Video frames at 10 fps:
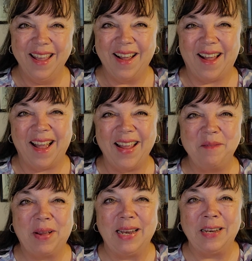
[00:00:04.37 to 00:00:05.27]
Hi,
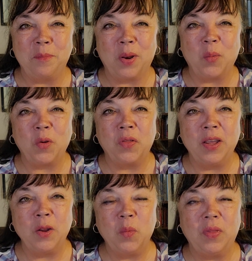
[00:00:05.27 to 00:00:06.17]
my Linda Butterworth
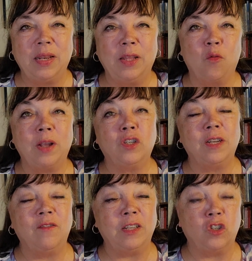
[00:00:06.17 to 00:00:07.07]
here with Alliteration
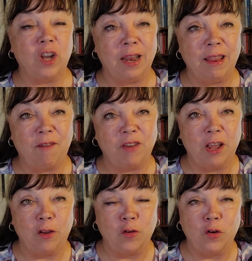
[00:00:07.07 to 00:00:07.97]
Adventure
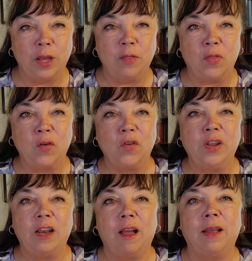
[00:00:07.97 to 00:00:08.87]

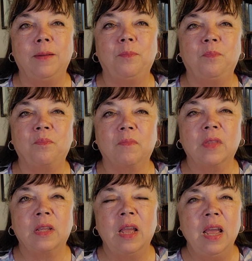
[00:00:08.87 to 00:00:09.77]
1139.
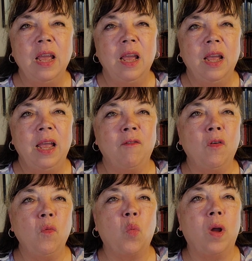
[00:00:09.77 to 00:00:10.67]

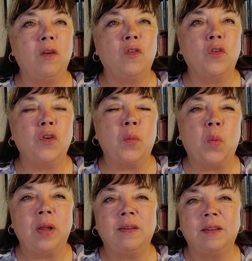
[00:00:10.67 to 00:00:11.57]
Ever wondered
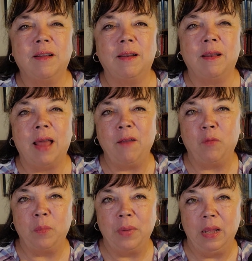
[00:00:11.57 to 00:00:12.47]
what life
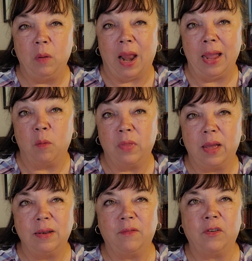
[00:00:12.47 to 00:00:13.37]
would be like
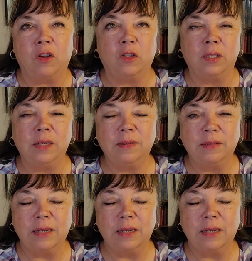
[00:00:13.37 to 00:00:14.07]
without difficulties